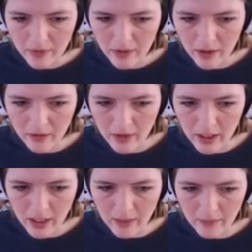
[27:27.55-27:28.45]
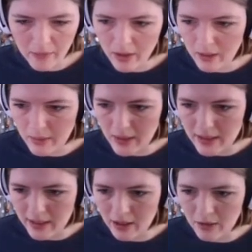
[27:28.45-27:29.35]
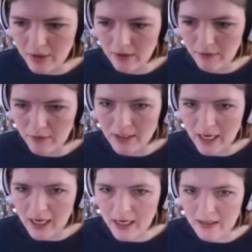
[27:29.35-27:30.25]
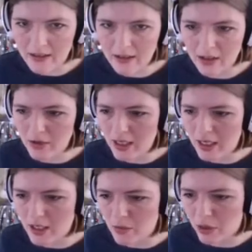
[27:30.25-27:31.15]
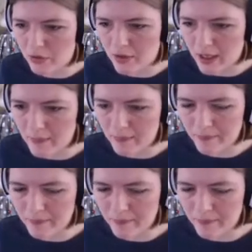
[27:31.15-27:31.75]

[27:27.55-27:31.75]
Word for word: Hurry up. We're going to be skill building for days. You need to get to a 3.